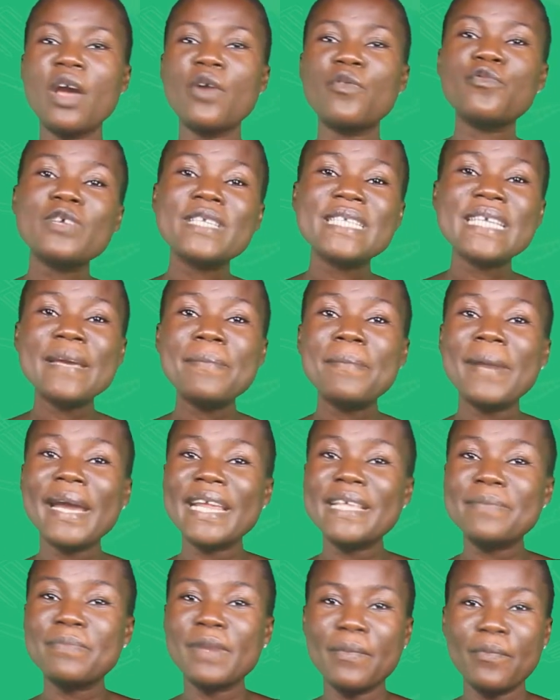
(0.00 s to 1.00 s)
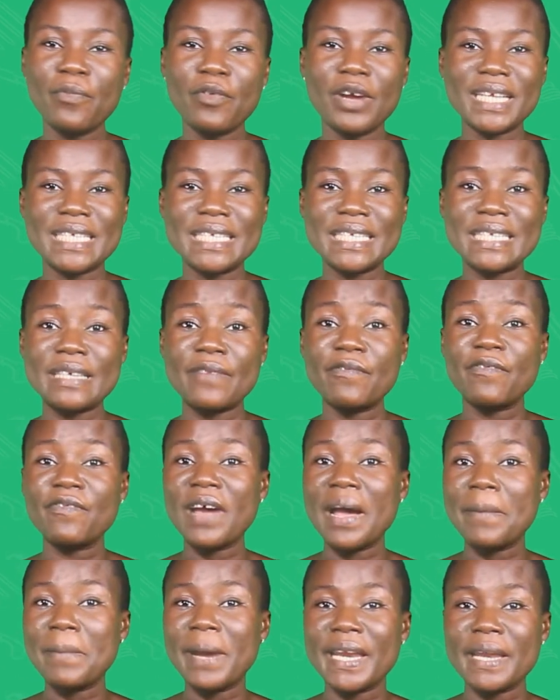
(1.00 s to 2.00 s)
Routine management practices in
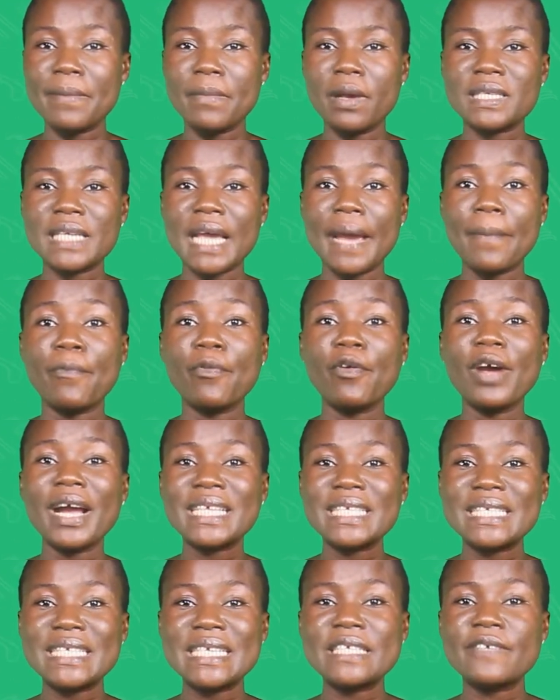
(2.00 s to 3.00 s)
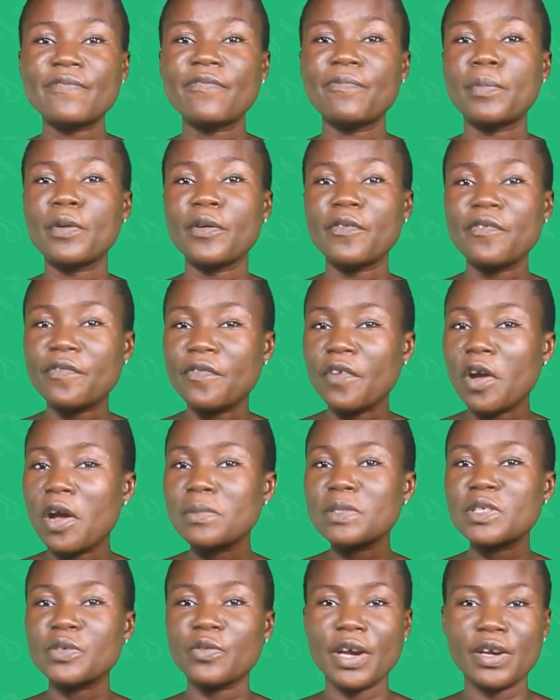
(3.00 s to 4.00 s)
farm animals are practices
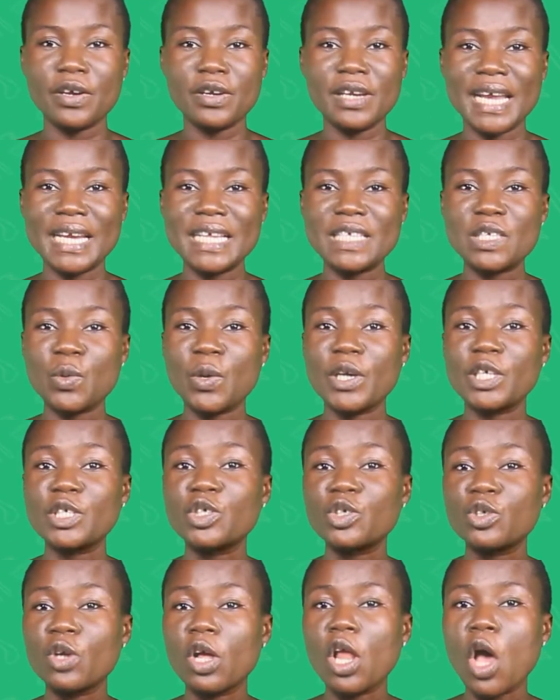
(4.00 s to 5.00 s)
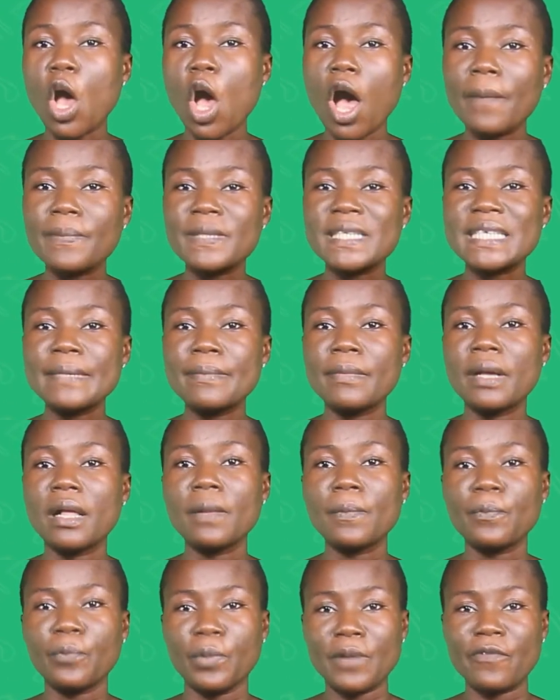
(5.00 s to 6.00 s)
performed regularly to ensure
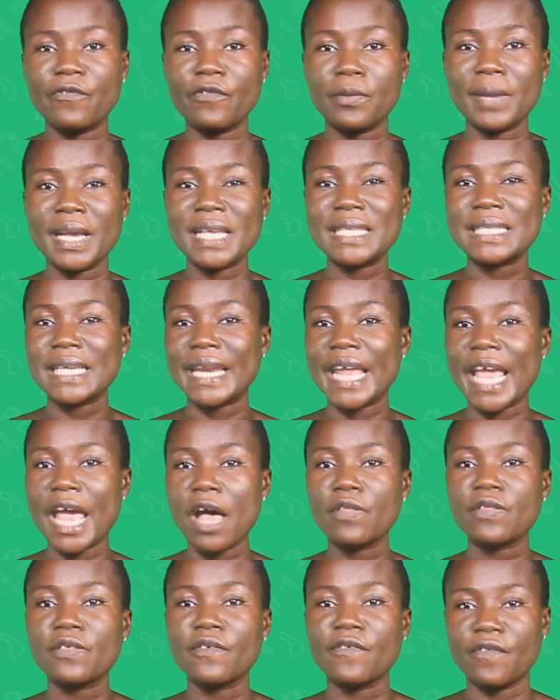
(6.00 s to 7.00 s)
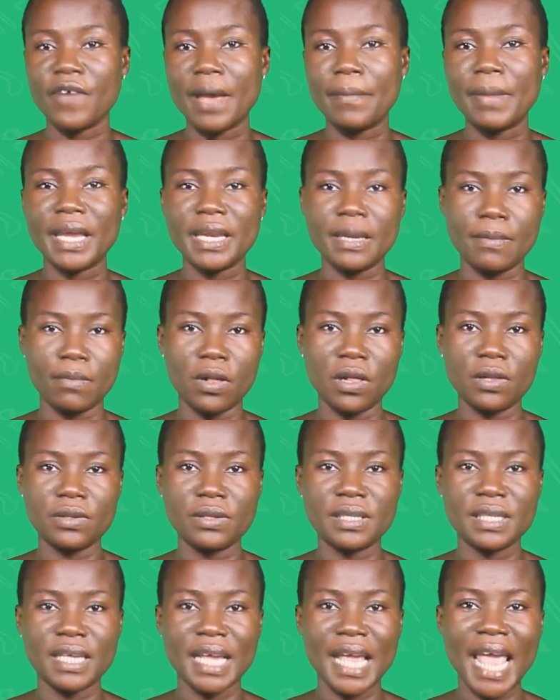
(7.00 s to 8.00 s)
optimal performance and health of farm
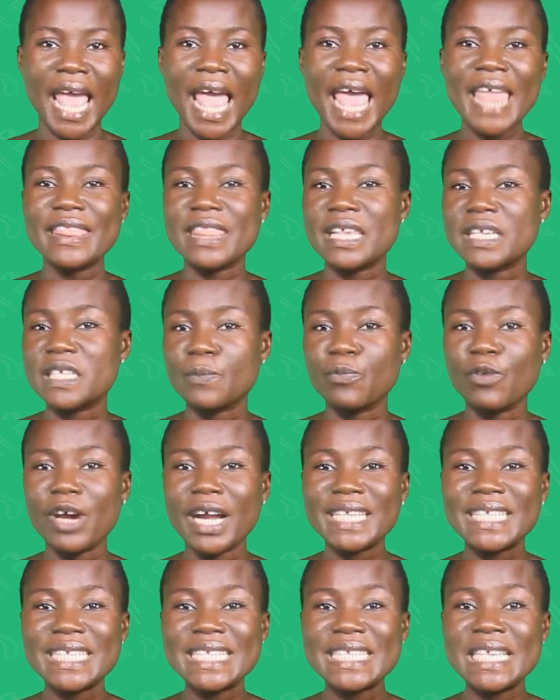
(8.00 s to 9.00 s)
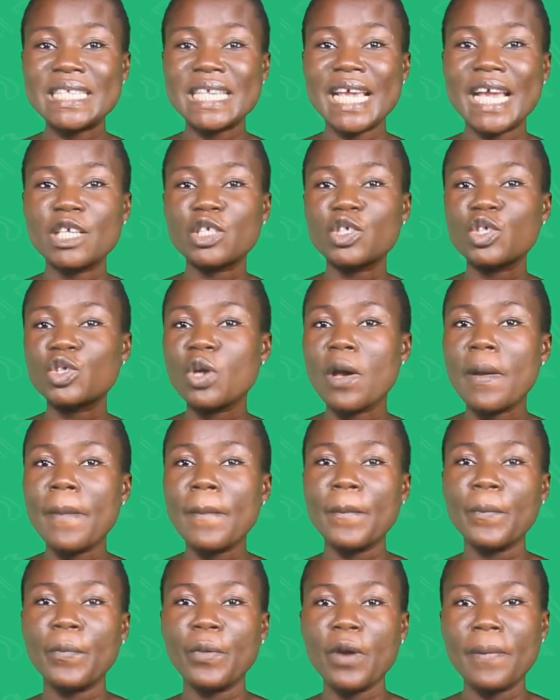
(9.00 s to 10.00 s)
animals. These practices ensure
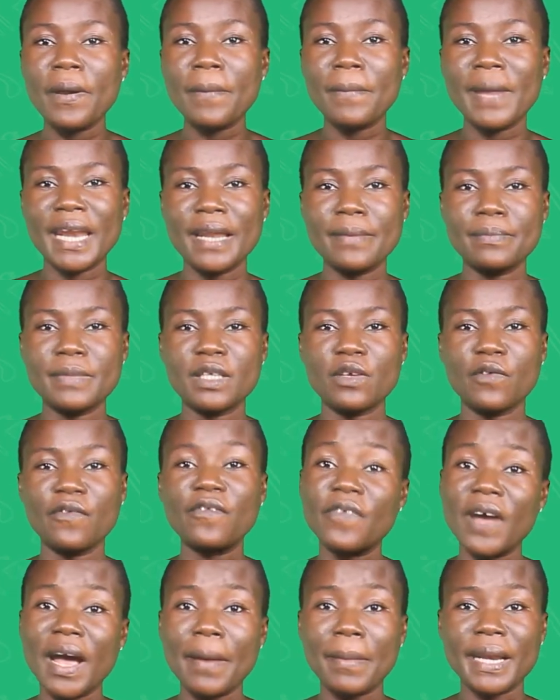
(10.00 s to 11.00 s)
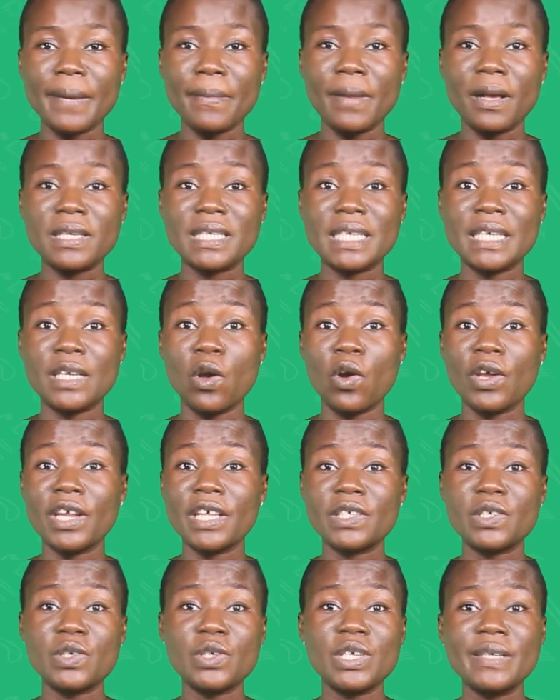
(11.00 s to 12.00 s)
proper management of farm animals in
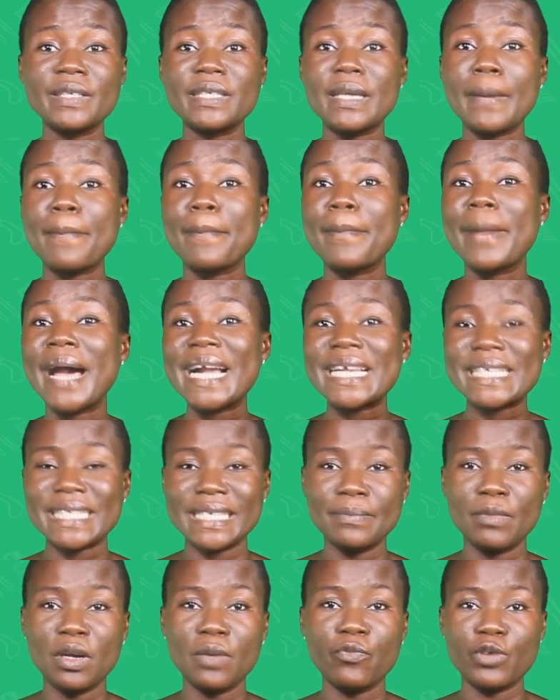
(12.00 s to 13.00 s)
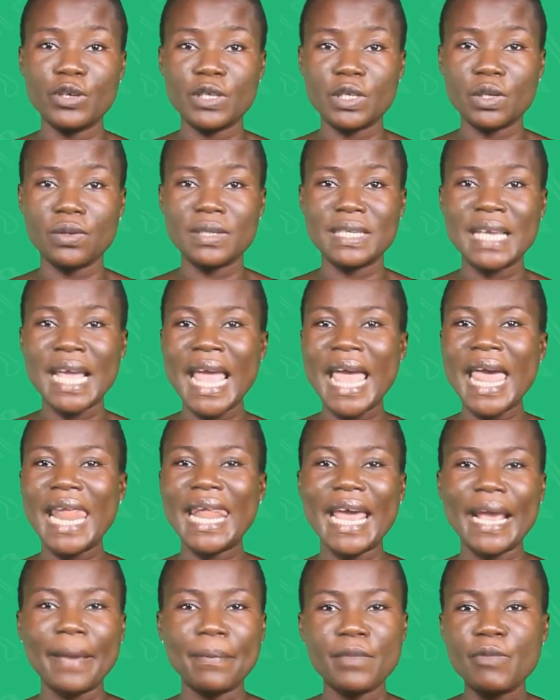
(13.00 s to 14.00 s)
order to yield maximum results
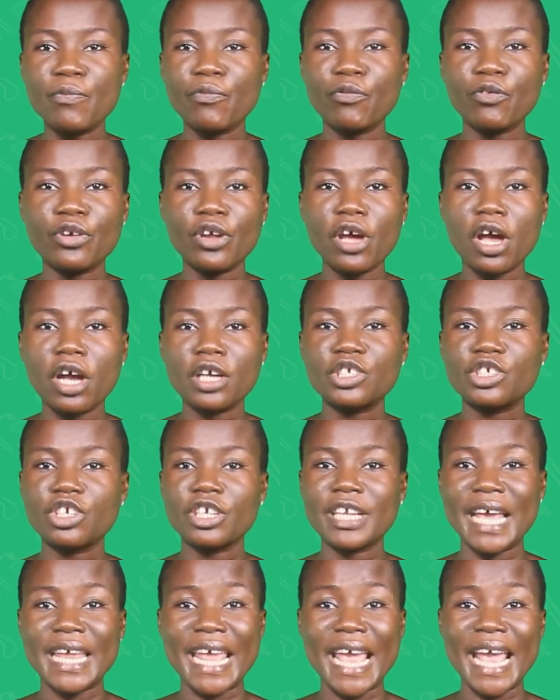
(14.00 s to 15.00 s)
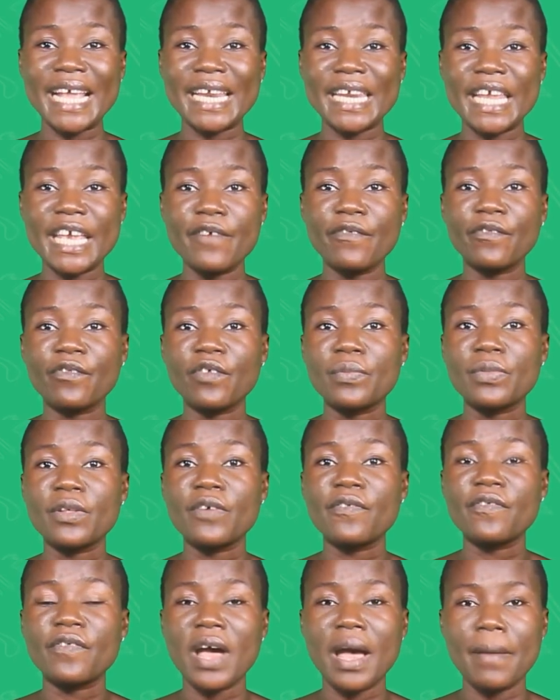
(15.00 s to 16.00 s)
like meat production and egg laying from the
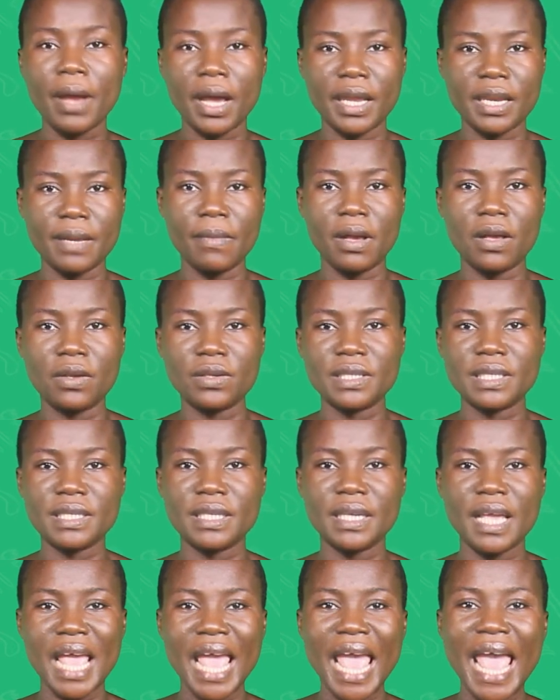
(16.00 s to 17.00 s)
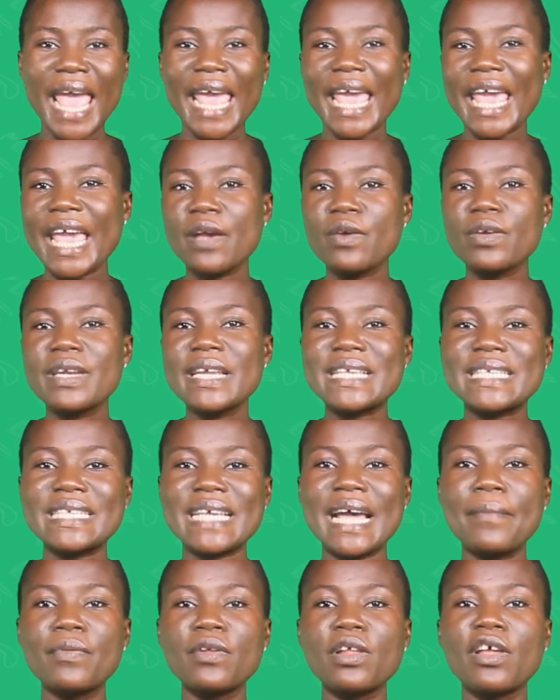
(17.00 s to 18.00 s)
farm animals. A good
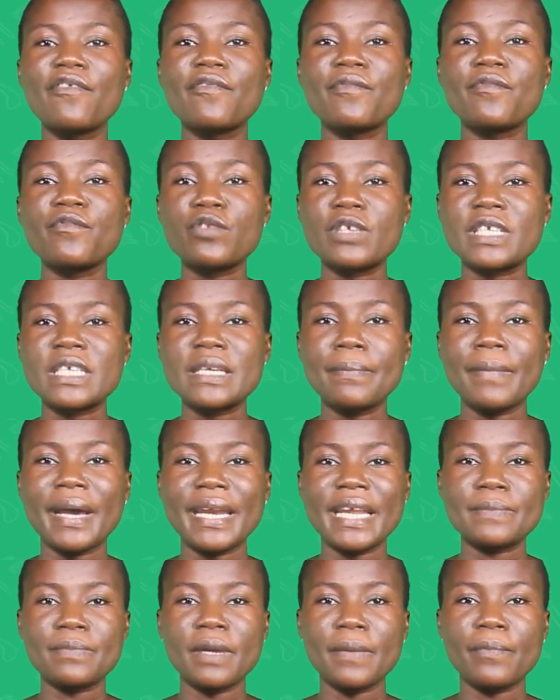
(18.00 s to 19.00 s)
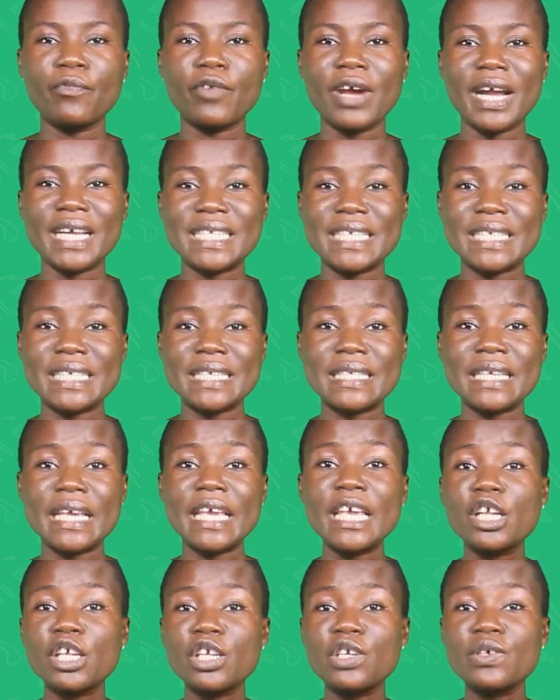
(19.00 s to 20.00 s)
example of routine management practices
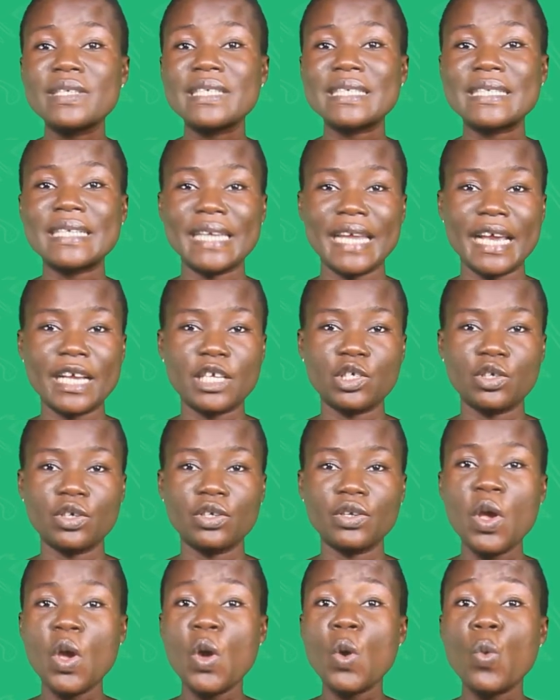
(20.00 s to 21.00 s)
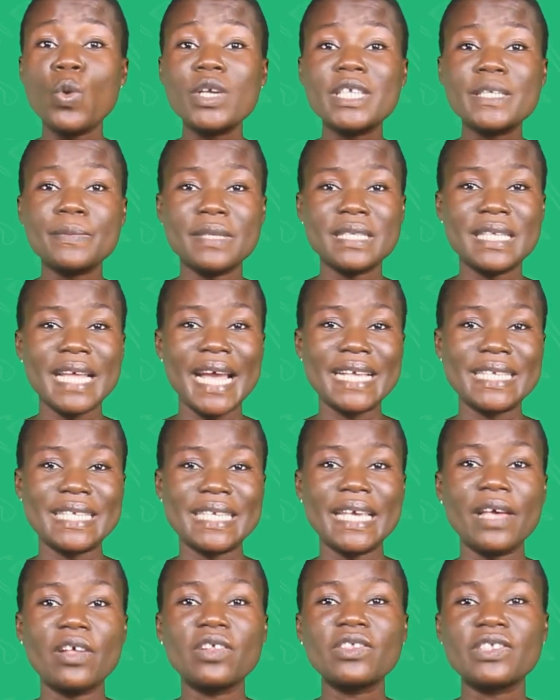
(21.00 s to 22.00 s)
include selection, which Mr.
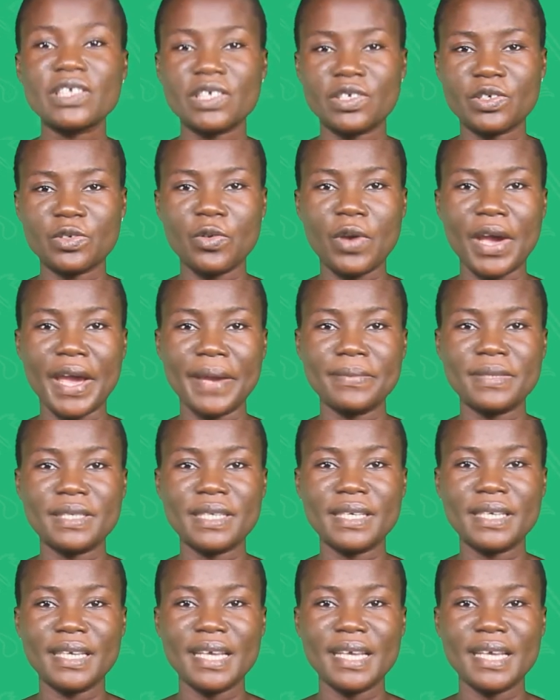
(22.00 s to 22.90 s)
Ezekiel described.